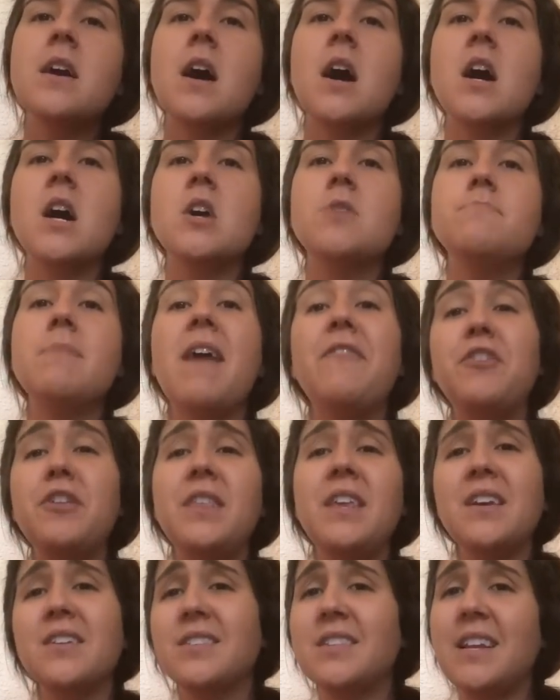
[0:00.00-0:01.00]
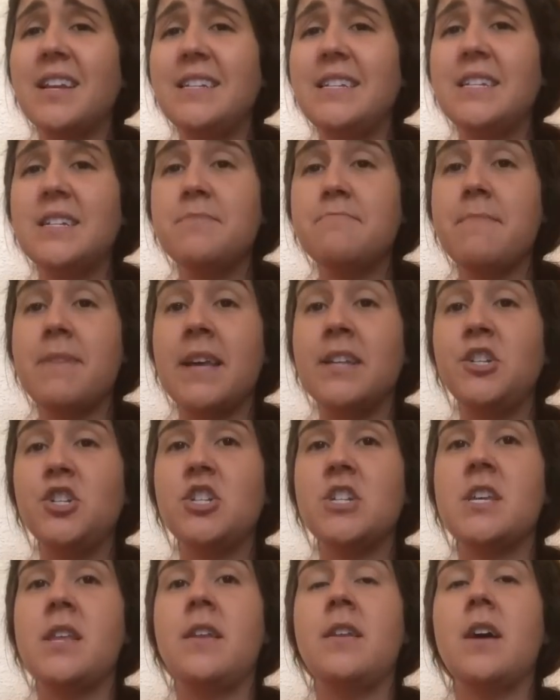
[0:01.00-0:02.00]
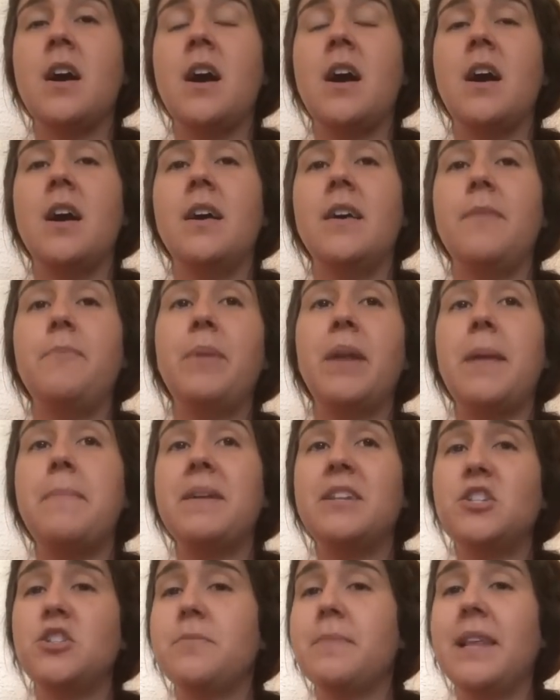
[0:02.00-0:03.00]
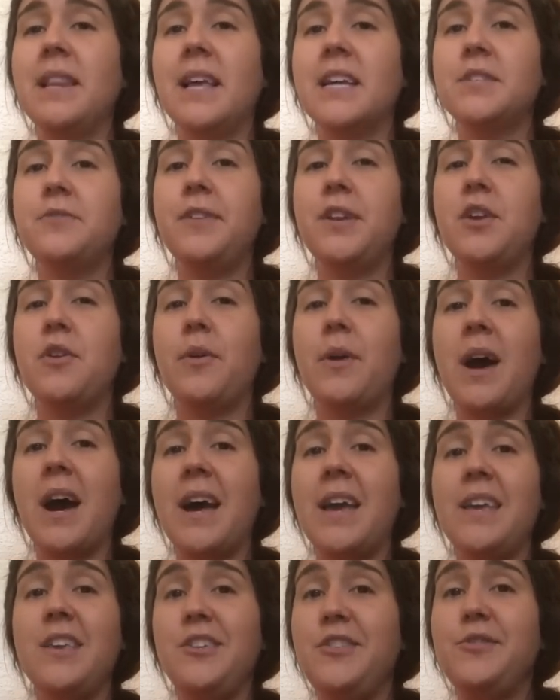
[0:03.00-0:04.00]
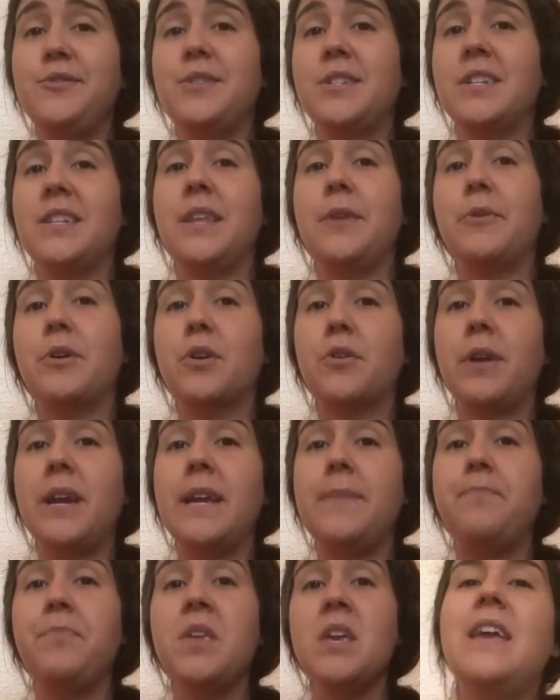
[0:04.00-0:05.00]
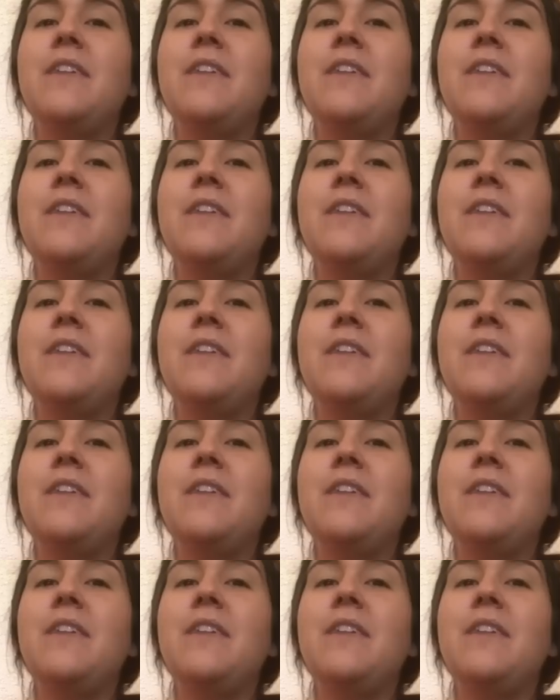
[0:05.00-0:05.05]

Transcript: Um, everything else that I didn't mention, uh, but I mentioned in my last video, I used and they were great.